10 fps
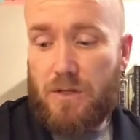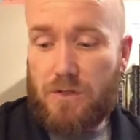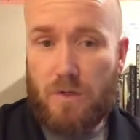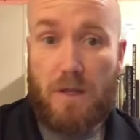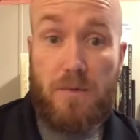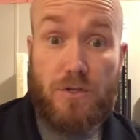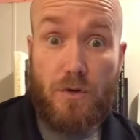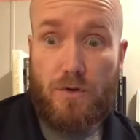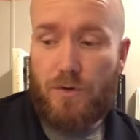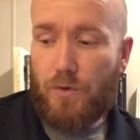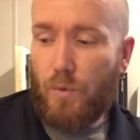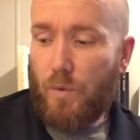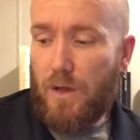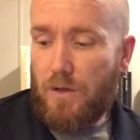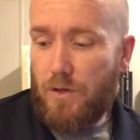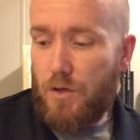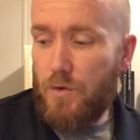So let me show you the tool that you